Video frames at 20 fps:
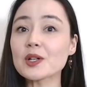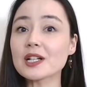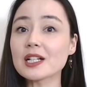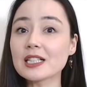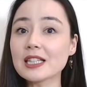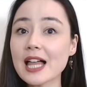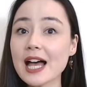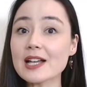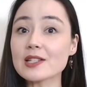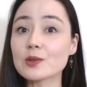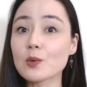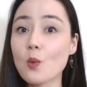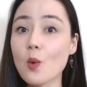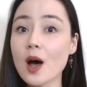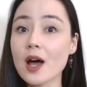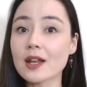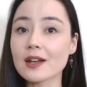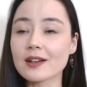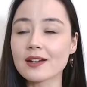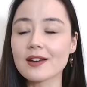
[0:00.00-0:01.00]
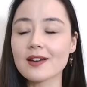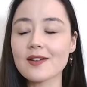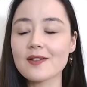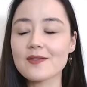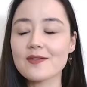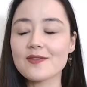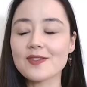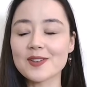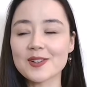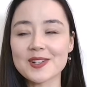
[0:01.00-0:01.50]
class won
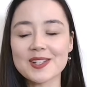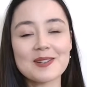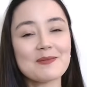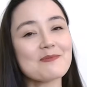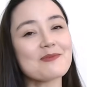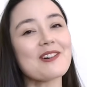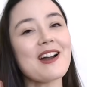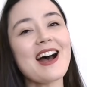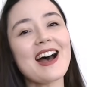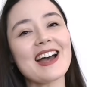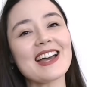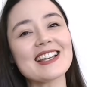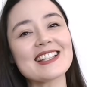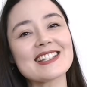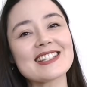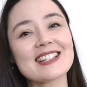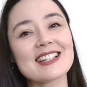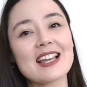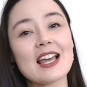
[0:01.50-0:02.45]
first prize,